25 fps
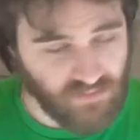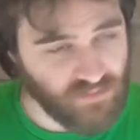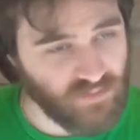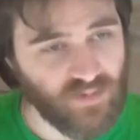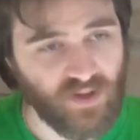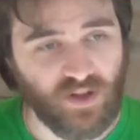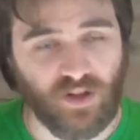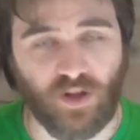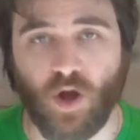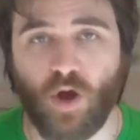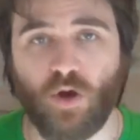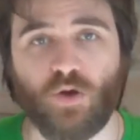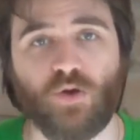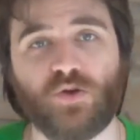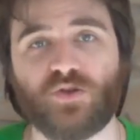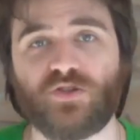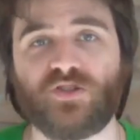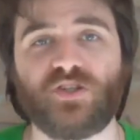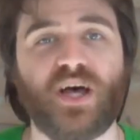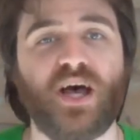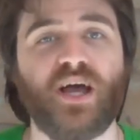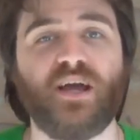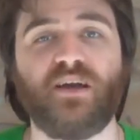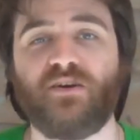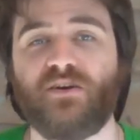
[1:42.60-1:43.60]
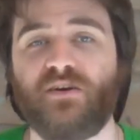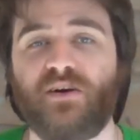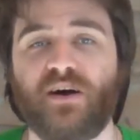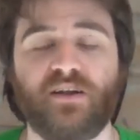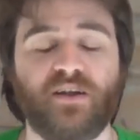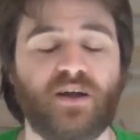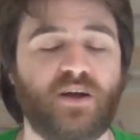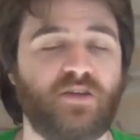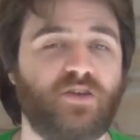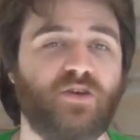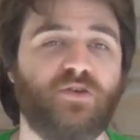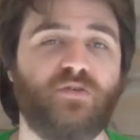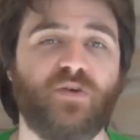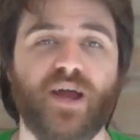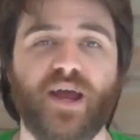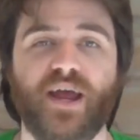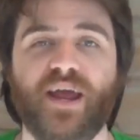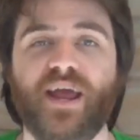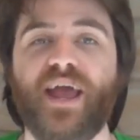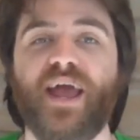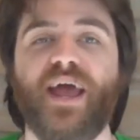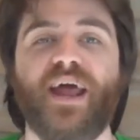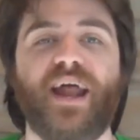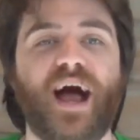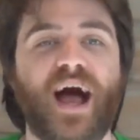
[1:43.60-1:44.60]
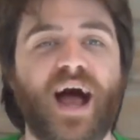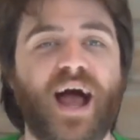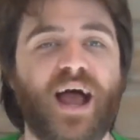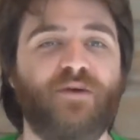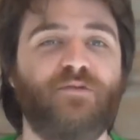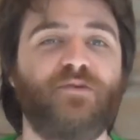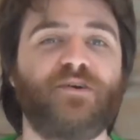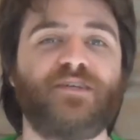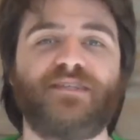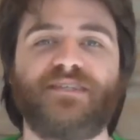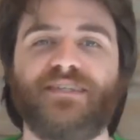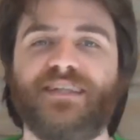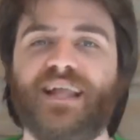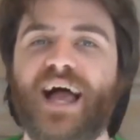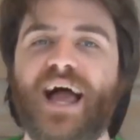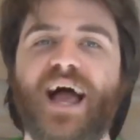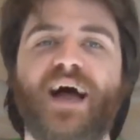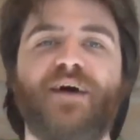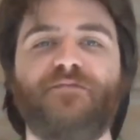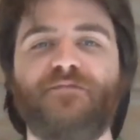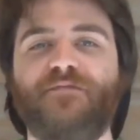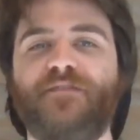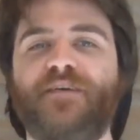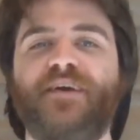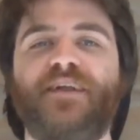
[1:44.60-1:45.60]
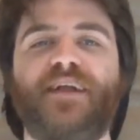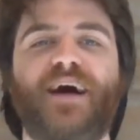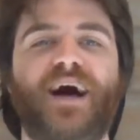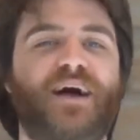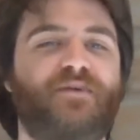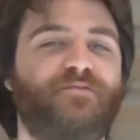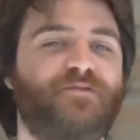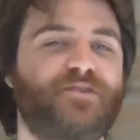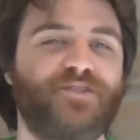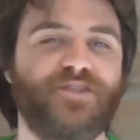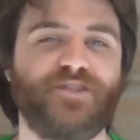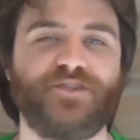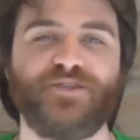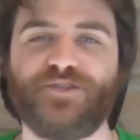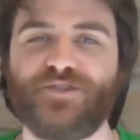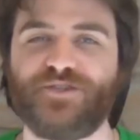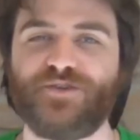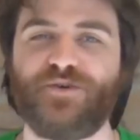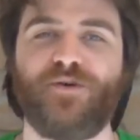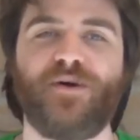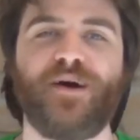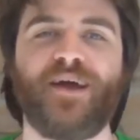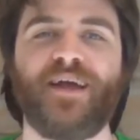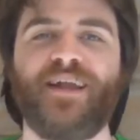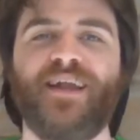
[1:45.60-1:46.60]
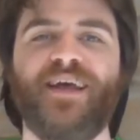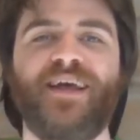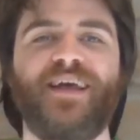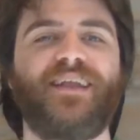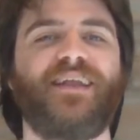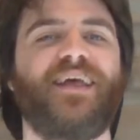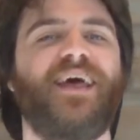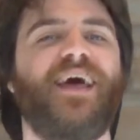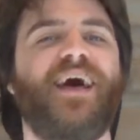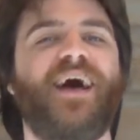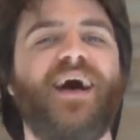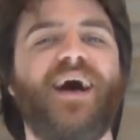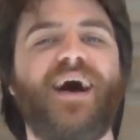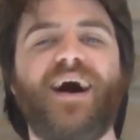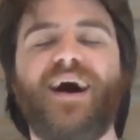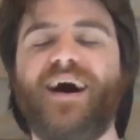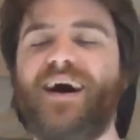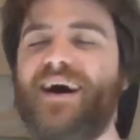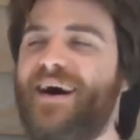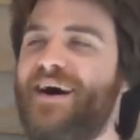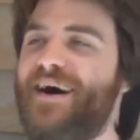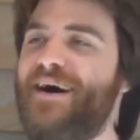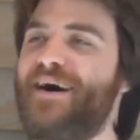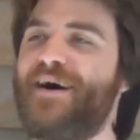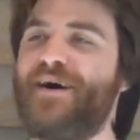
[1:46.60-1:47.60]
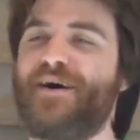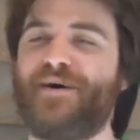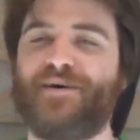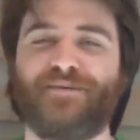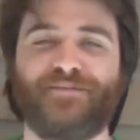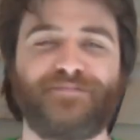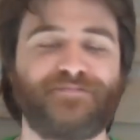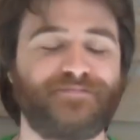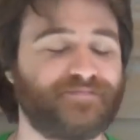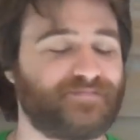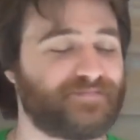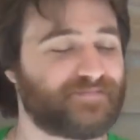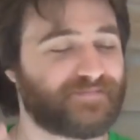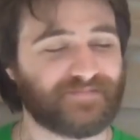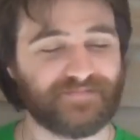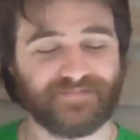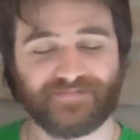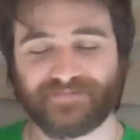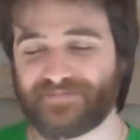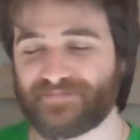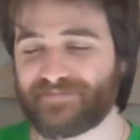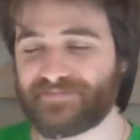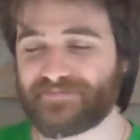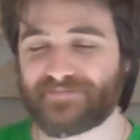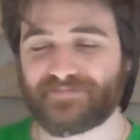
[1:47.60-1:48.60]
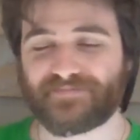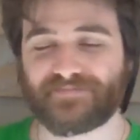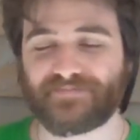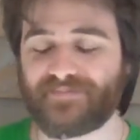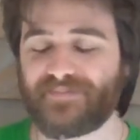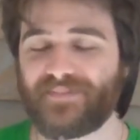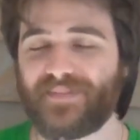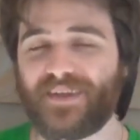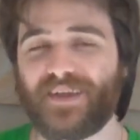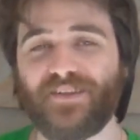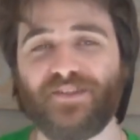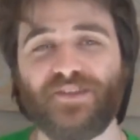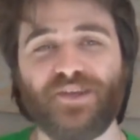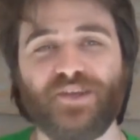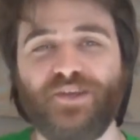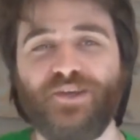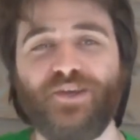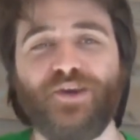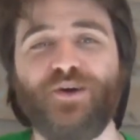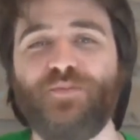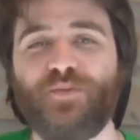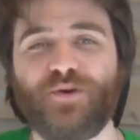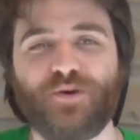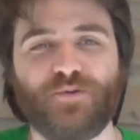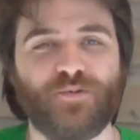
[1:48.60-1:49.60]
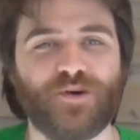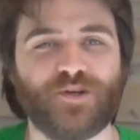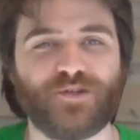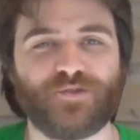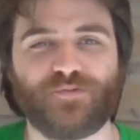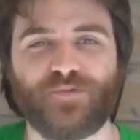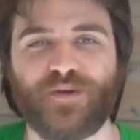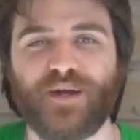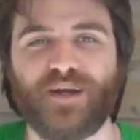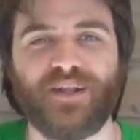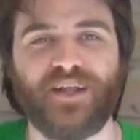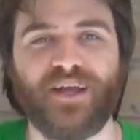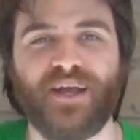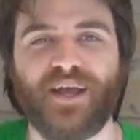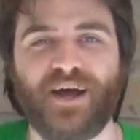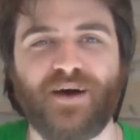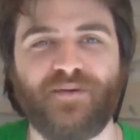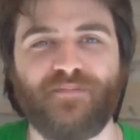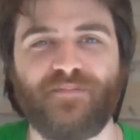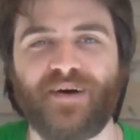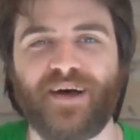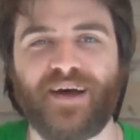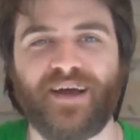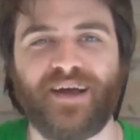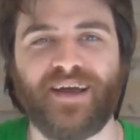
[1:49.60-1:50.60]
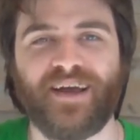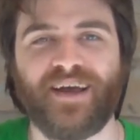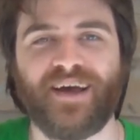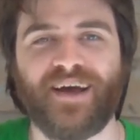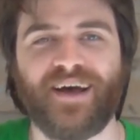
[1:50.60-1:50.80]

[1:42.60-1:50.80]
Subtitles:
Loco Cycle, another great hit. I was laughing. I was enjoying it. The humor was really up my